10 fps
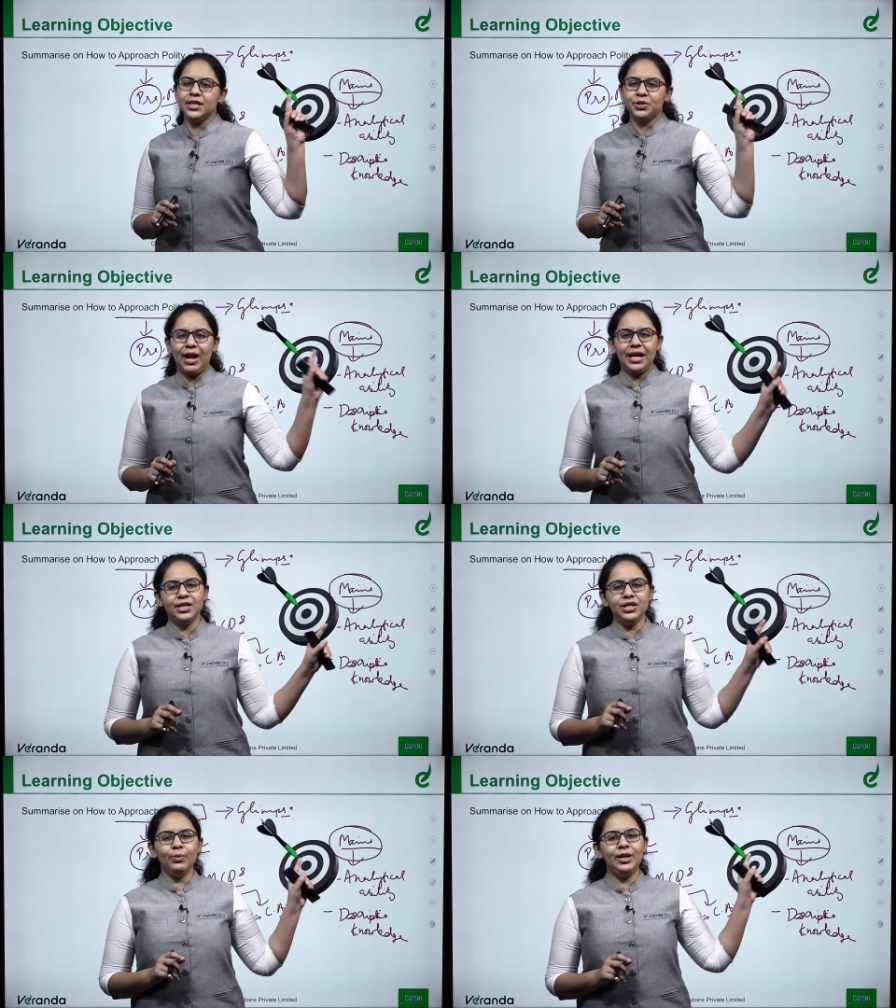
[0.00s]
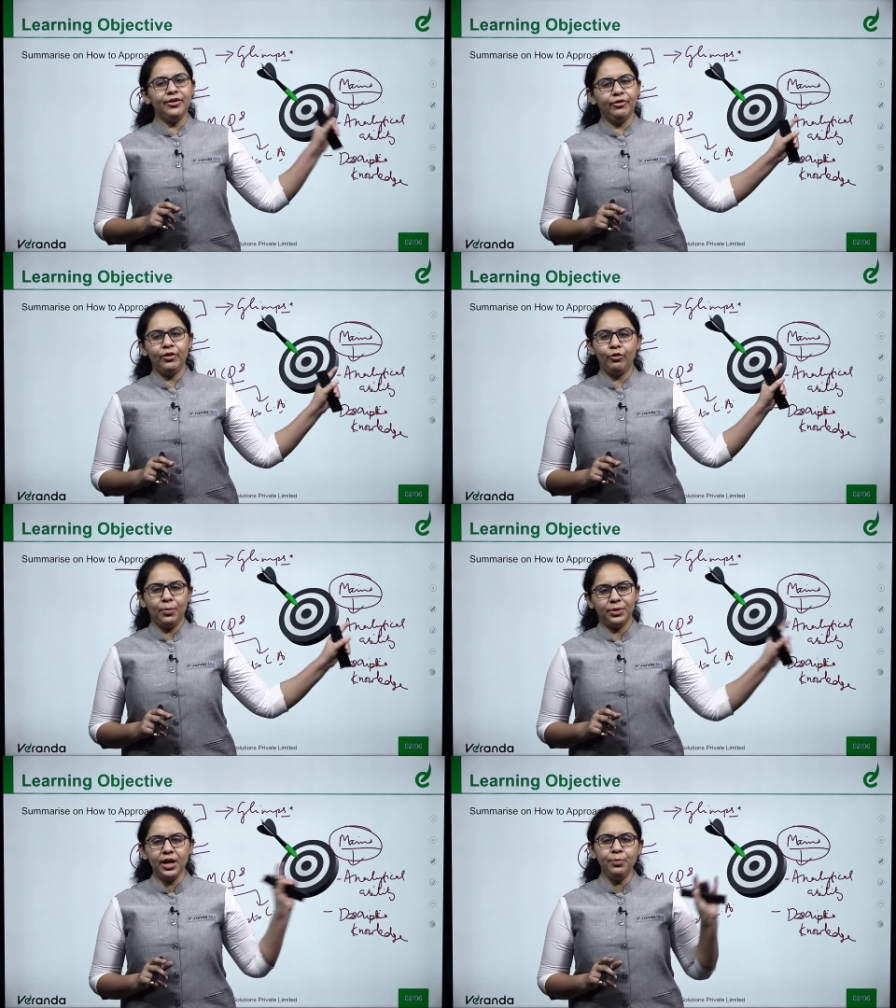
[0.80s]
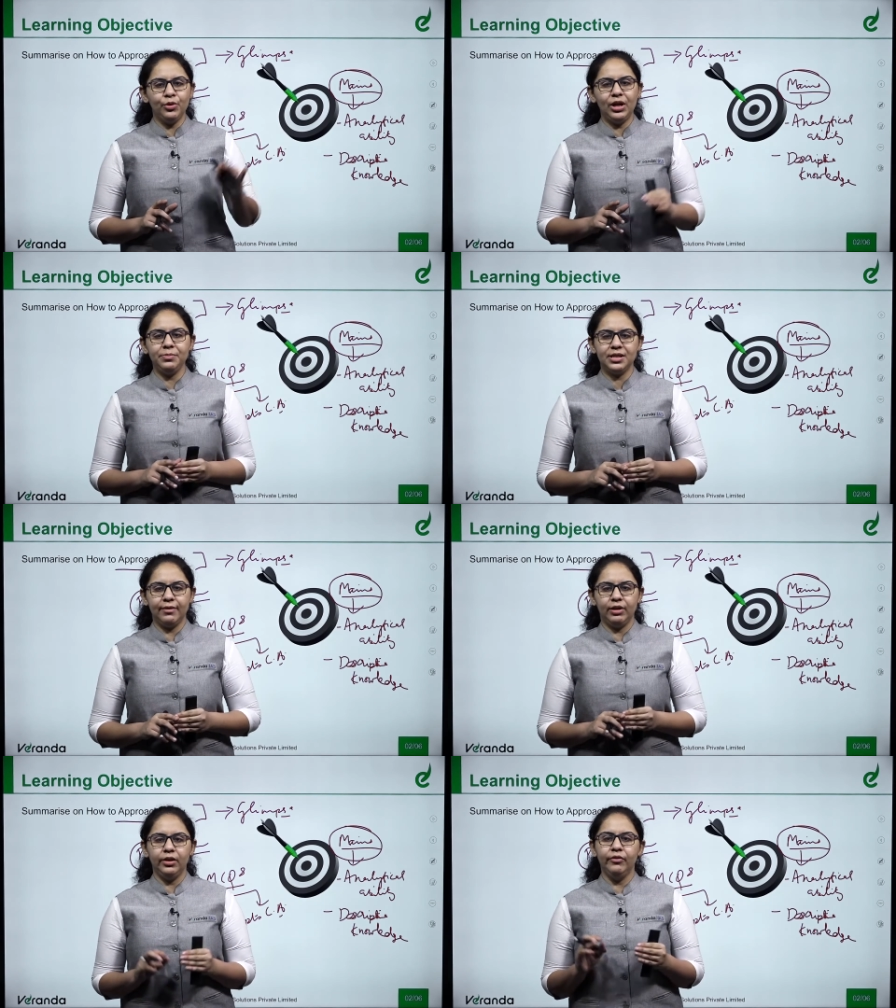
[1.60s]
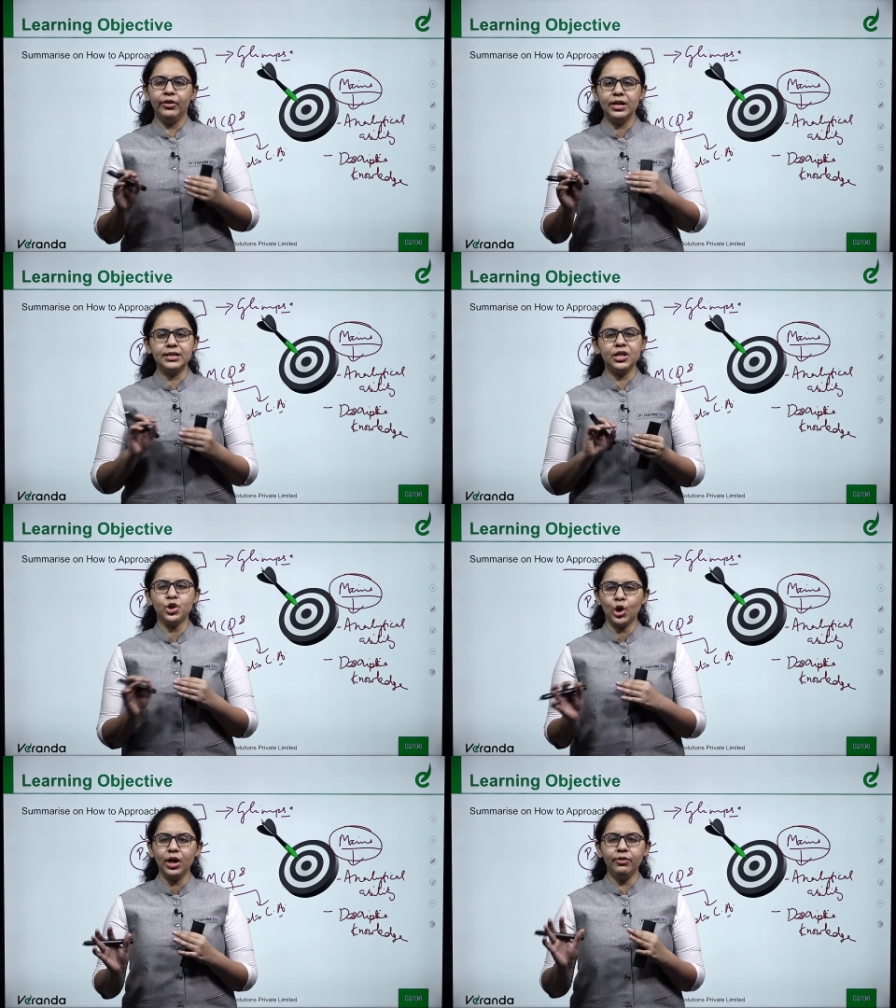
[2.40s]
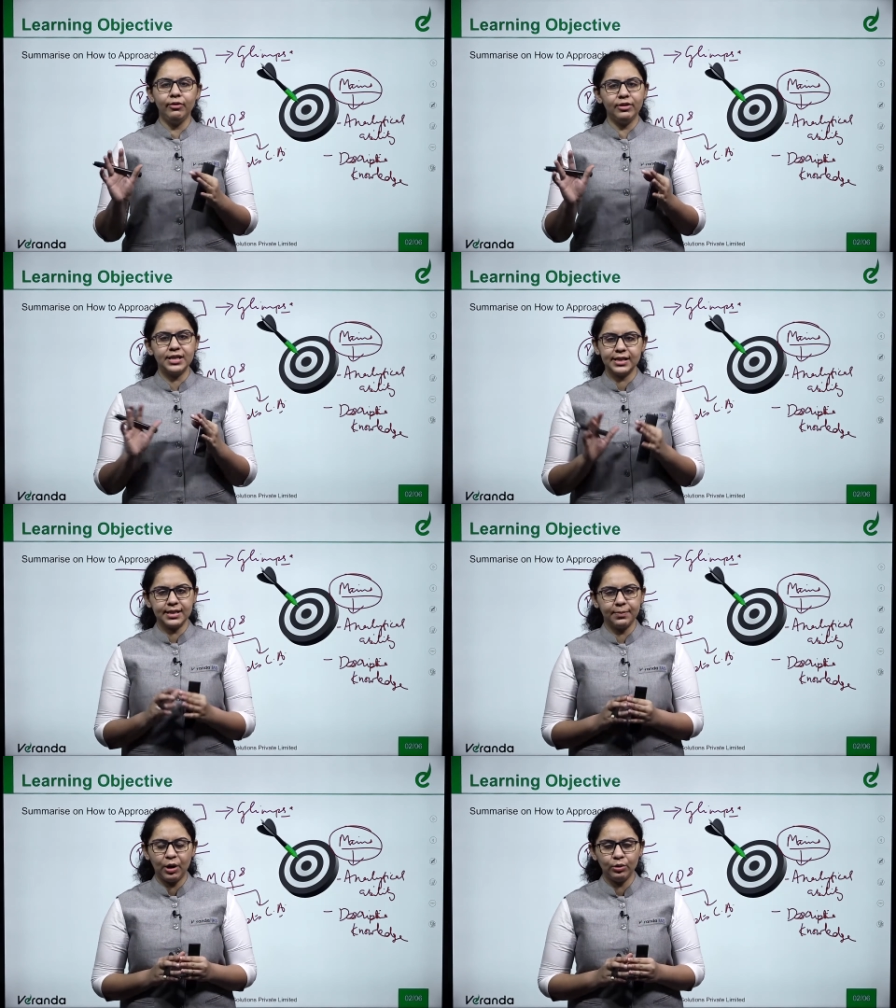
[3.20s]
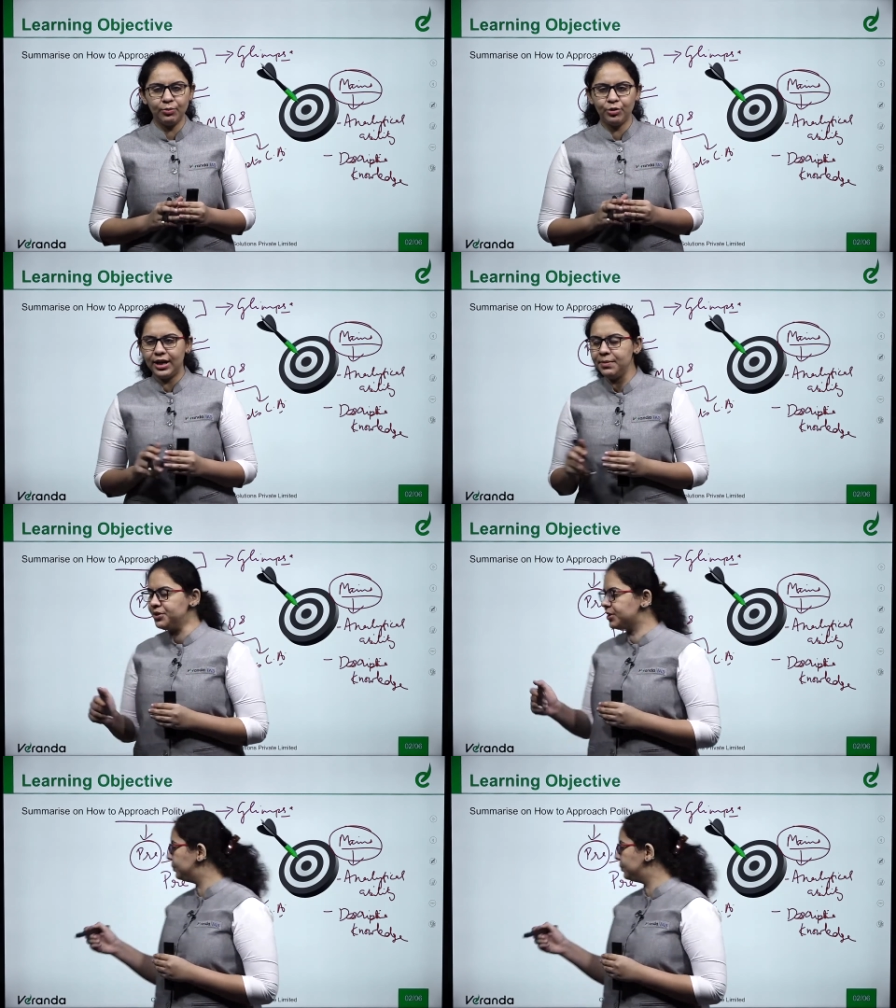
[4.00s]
strategy will differ from the prelims level. First, in short, we will discuss about the prelims.